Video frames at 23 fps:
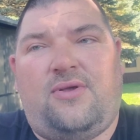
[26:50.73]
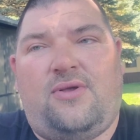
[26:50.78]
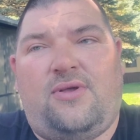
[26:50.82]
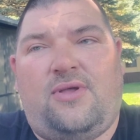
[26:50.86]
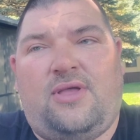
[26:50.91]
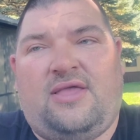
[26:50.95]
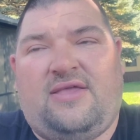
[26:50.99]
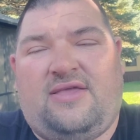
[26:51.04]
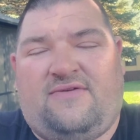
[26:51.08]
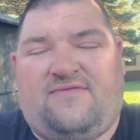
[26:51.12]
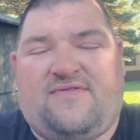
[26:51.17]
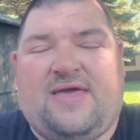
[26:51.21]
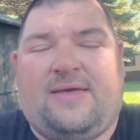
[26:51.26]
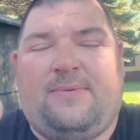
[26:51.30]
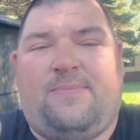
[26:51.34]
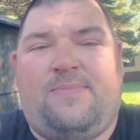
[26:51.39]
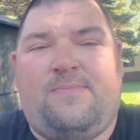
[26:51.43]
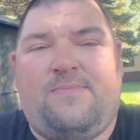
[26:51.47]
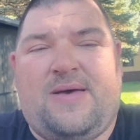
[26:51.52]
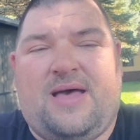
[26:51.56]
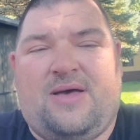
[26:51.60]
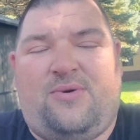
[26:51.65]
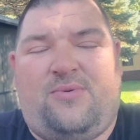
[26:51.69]
if I
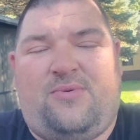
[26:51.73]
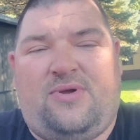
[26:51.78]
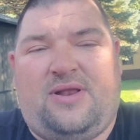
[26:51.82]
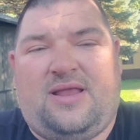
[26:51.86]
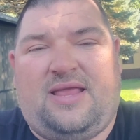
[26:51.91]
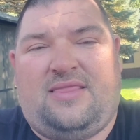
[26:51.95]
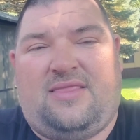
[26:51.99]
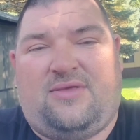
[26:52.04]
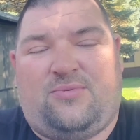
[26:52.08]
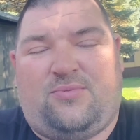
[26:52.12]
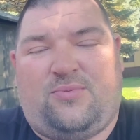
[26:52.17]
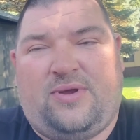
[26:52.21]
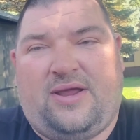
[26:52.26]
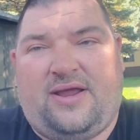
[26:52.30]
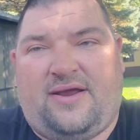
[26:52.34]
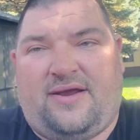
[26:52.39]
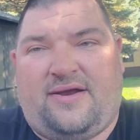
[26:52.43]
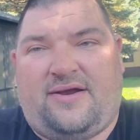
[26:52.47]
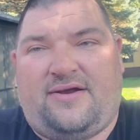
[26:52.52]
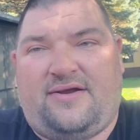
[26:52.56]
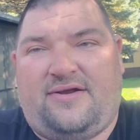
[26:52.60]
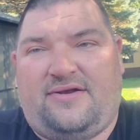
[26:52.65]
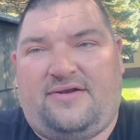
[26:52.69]
mount one on the
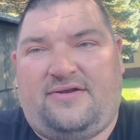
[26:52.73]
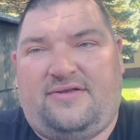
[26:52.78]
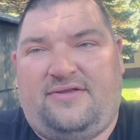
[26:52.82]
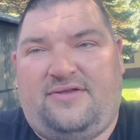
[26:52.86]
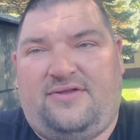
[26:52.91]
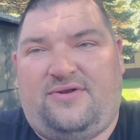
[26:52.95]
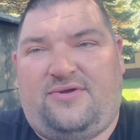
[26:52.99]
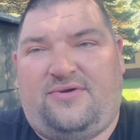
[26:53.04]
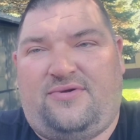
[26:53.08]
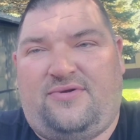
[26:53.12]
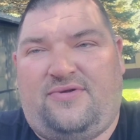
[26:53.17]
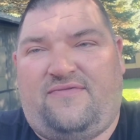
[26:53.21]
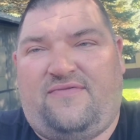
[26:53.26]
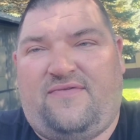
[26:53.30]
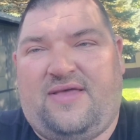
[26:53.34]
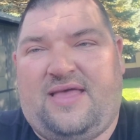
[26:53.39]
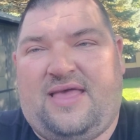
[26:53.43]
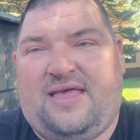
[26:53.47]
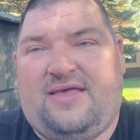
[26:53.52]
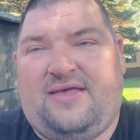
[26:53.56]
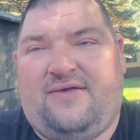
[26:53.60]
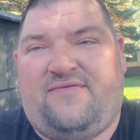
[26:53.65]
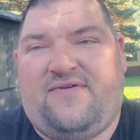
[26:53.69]
rear, you know,
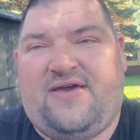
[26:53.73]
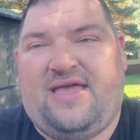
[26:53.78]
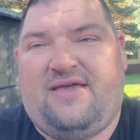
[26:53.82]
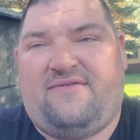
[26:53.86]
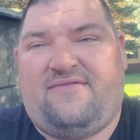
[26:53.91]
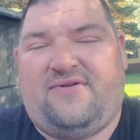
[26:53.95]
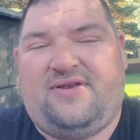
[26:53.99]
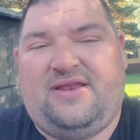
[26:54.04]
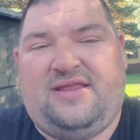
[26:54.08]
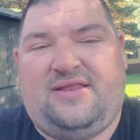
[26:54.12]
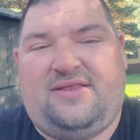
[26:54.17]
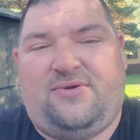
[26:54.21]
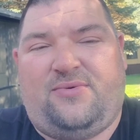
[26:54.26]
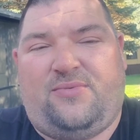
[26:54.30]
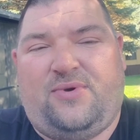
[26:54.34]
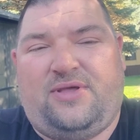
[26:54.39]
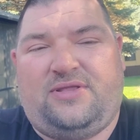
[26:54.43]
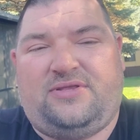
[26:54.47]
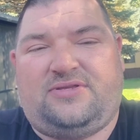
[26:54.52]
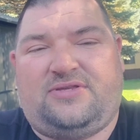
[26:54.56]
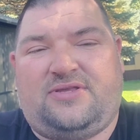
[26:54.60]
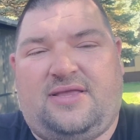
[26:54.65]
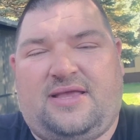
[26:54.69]
if I ever need to
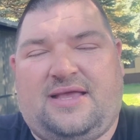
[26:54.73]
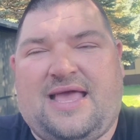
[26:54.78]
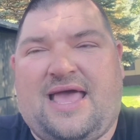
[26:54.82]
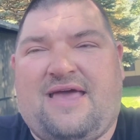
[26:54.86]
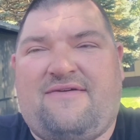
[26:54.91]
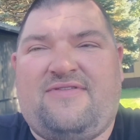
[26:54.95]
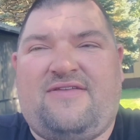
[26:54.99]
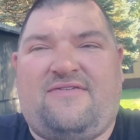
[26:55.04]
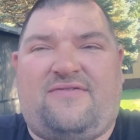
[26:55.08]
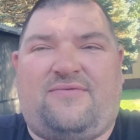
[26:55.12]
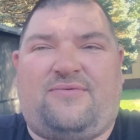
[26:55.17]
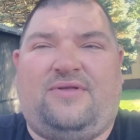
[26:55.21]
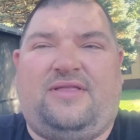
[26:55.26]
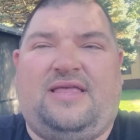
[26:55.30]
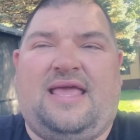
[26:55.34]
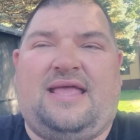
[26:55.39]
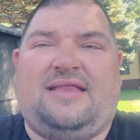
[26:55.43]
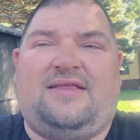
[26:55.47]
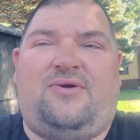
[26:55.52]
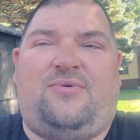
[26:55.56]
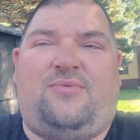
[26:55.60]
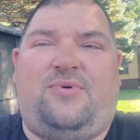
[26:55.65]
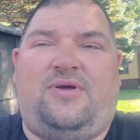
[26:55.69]
winch. Like, I've never really
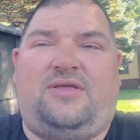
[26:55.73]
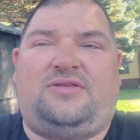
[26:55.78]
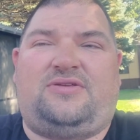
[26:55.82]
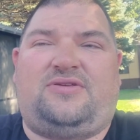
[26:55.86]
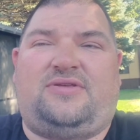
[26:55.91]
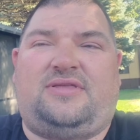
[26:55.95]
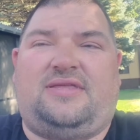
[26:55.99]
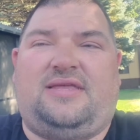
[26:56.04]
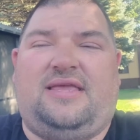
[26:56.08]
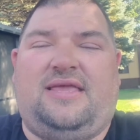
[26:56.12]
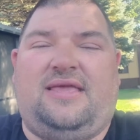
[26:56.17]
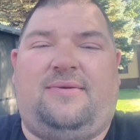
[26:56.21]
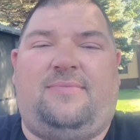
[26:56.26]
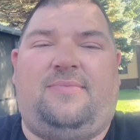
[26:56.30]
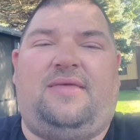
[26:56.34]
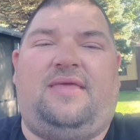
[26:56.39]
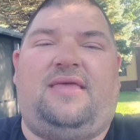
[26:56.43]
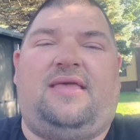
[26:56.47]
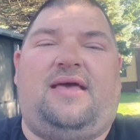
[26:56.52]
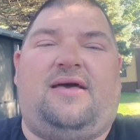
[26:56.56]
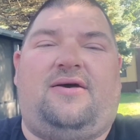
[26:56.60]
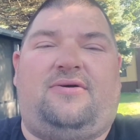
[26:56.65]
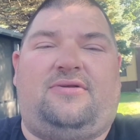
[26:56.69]
had to winch to get
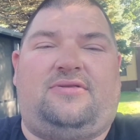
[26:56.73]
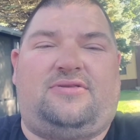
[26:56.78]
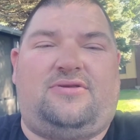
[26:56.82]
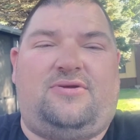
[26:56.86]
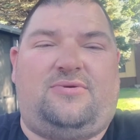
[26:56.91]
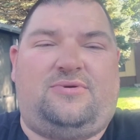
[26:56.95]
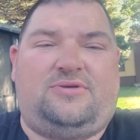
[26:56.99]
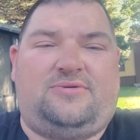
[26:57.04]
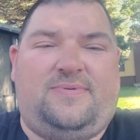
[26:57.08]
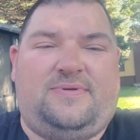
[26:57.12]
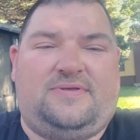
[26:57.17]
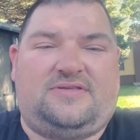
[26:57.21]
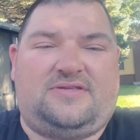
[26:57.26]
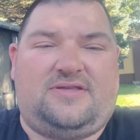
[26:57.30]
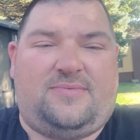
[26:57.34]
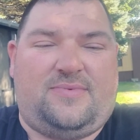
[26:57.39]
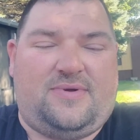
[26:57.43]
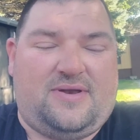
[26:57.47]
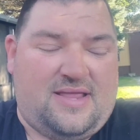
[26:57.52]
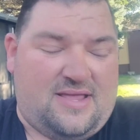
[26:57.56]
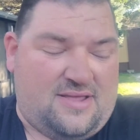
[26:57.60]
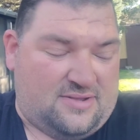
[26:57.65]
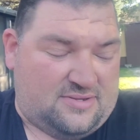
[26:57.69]
me out. It's always been
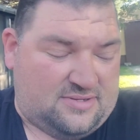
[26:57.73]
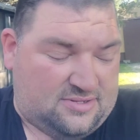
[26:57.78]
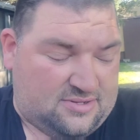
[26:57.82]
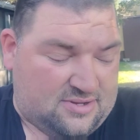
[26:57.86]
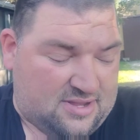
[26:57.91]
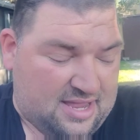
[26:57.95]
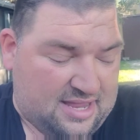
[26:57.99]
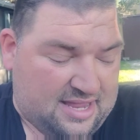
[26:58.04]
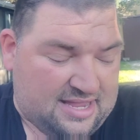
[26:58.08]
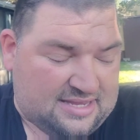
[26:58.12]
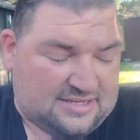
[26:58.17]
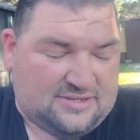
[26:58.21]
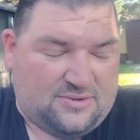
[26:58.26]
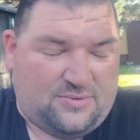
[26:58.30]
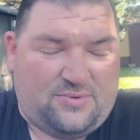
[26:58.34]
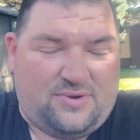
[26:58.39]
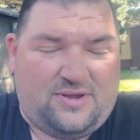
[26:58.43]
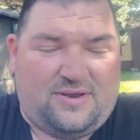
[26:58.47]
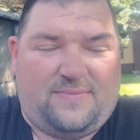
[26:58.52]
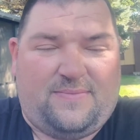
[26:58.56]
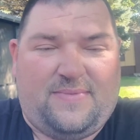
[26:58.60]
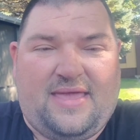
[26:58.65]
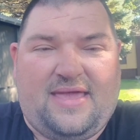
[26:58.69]
someone else, so I guess it
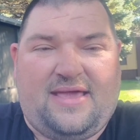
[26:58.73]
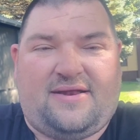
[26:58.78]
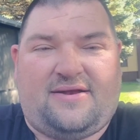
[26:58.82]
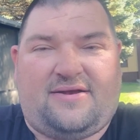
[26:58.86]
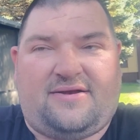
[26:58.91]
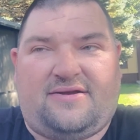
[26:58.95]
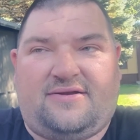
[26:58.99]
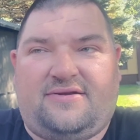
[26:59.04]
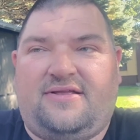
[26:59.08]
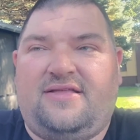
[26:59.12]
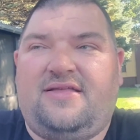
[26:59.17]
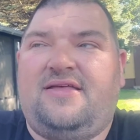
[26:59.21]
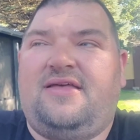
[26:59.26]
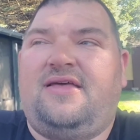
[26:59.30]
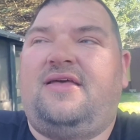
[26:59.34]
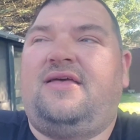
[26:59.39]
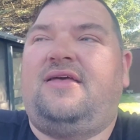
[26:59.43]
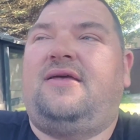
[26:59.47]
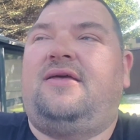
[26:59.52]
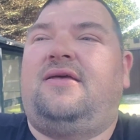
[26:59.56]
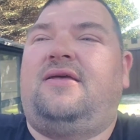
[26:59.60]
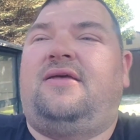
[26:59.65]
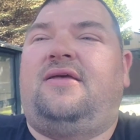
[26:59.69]
wouldn't matter
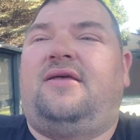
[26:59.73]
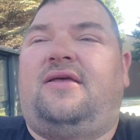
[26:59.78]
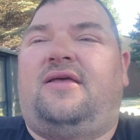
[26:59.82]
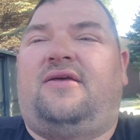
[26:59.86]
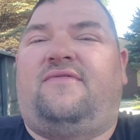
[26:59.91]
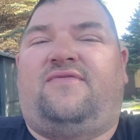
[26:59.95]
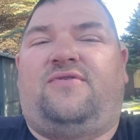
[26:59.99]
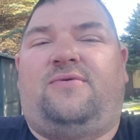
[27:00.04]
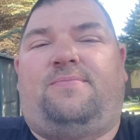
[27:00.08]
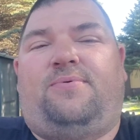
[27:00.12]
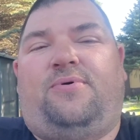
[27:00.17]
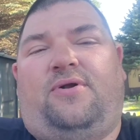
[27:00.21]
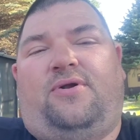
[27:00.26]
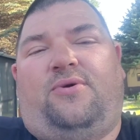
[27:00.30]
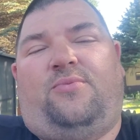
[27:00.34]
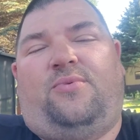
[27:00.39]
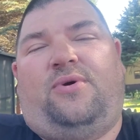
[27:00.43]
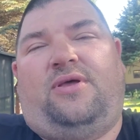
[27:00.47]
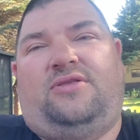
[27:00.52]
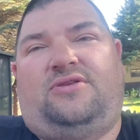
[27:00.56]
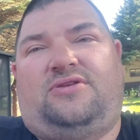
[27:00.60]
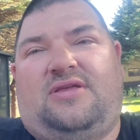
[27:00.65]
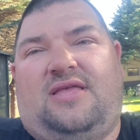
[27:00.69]
if you put a
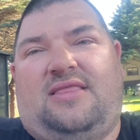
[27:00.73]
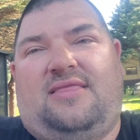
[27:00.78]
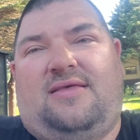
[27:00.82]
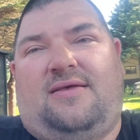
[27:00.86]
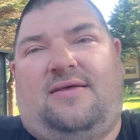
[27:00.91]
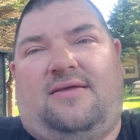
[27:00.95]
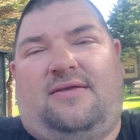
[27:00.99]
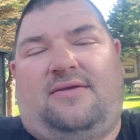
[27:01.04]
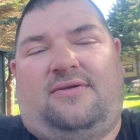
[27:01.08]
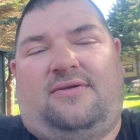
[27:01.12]
winch on the